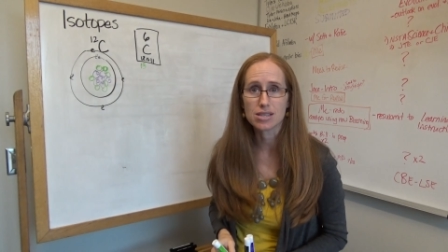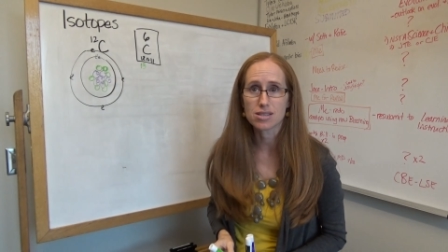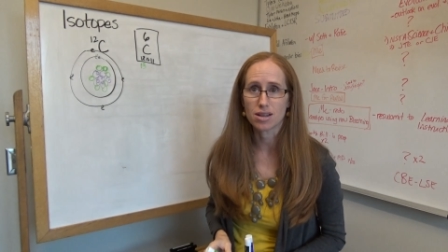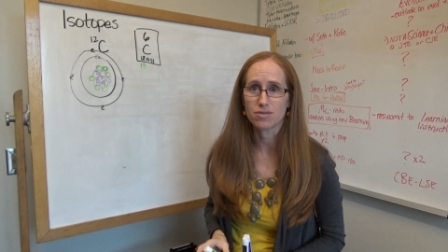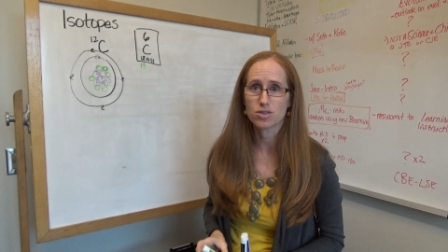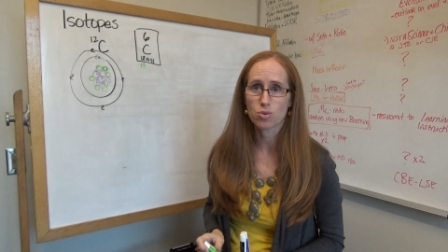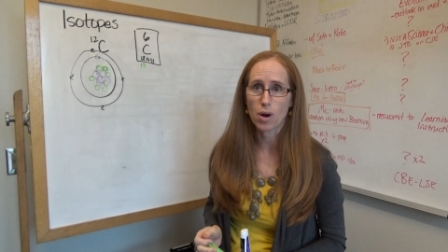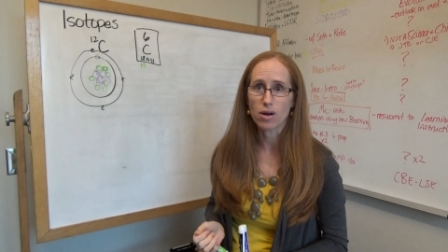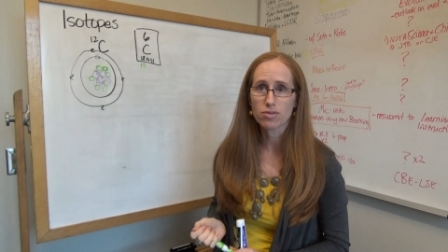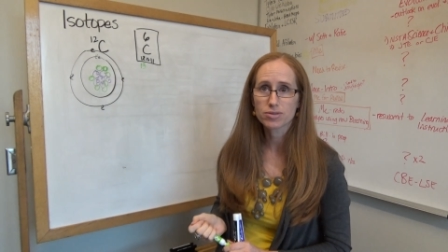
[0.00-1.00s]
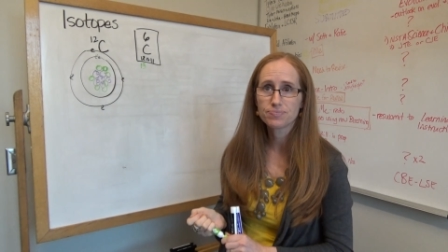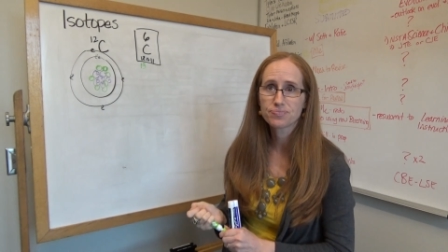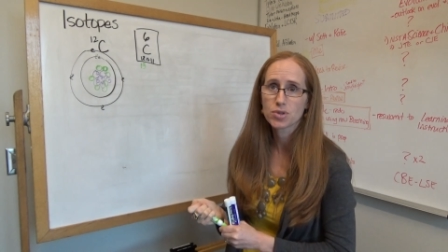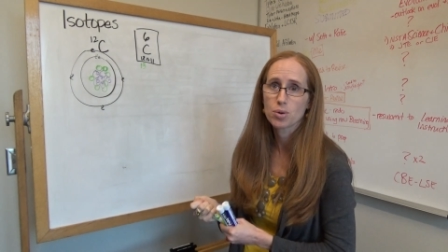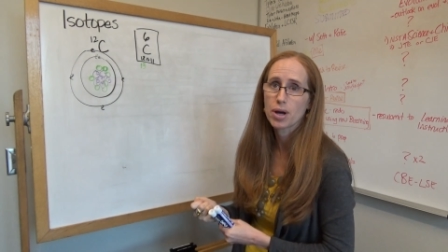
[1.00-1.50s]
instead of 12.
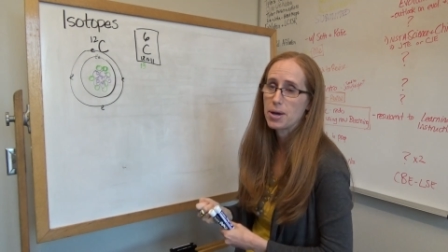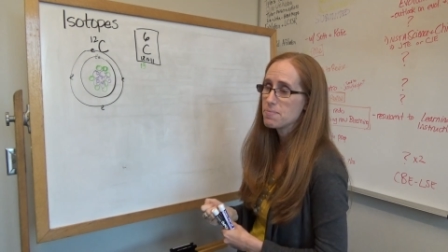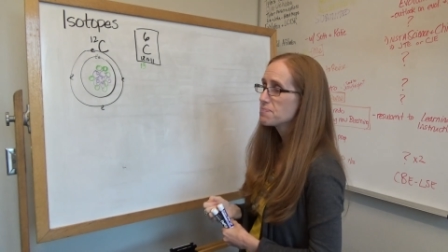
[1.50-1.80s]
Okay?